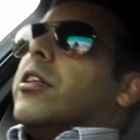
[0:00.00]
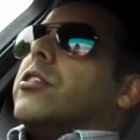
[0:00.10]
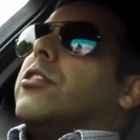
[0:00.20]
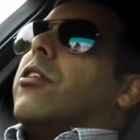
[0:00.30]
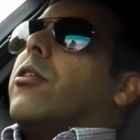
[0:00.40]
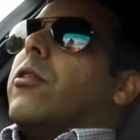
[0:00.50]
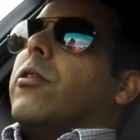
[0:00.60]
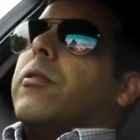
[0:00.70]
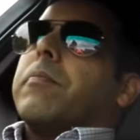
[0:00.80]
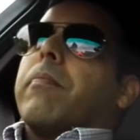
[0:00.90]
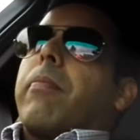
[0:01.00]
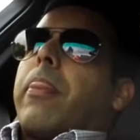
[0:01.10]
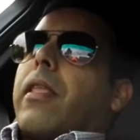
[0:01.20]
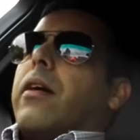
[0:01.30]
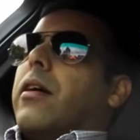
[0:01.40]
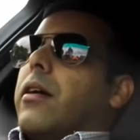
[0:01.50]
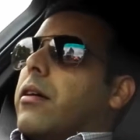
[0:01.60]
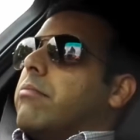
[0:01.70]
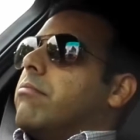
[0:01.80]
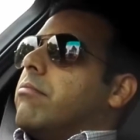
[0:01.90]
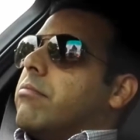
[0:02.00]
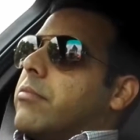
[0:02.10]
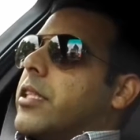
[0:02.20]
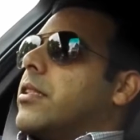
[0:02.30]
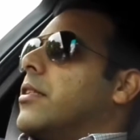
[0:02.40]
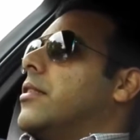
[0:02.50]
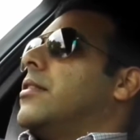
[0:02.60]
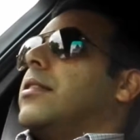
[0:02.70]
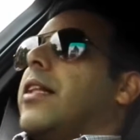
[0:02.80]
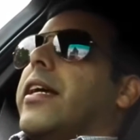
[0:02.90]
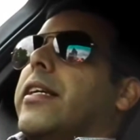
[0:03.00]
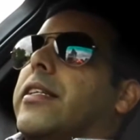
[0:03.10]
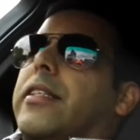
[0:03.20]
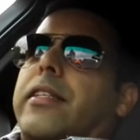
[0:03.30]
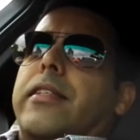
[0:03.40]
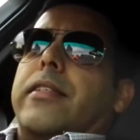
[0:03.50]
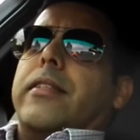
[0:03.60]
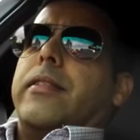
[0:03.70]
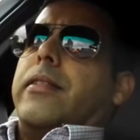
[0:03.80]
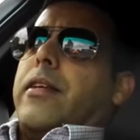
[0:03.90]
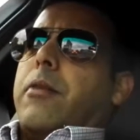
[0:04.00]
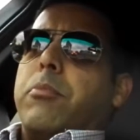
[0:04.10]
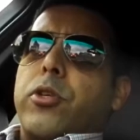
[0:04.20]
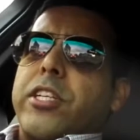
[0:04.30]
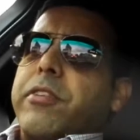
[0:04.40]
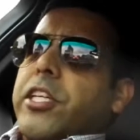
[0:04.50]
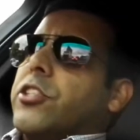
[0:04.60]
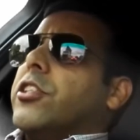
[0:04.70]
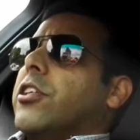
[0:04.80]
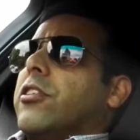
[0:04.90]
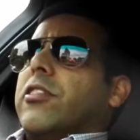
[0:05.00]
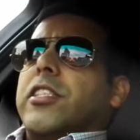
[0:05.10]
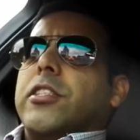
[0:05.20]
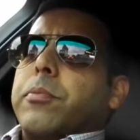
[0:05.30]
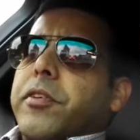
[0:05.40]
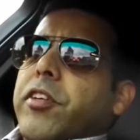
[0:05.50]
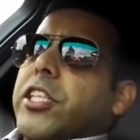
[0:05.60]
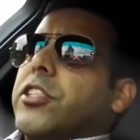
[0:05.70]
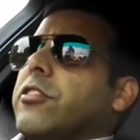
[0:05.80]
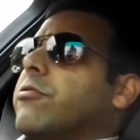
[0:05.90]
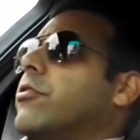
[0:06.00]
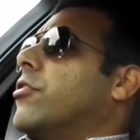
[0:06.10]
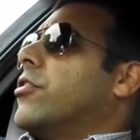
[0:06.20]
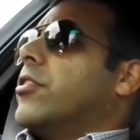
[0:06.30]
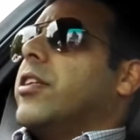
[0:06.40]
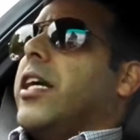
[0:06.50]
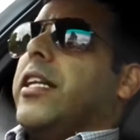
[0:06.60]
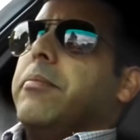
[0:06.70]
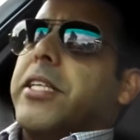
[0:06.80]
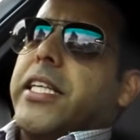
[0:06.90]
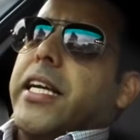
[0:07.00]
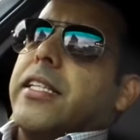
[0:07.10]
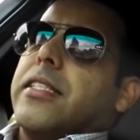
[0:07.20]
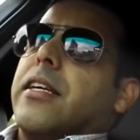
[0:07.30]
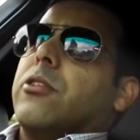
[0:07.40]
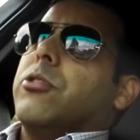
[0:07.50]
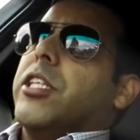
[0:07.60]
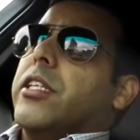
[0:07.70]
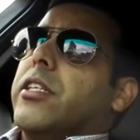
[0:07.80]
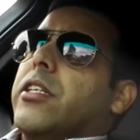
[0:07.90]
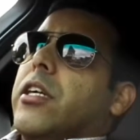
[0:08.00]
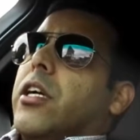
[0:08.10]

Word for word: So uh, this is like uh, a motivational or inspiration for anybody else out there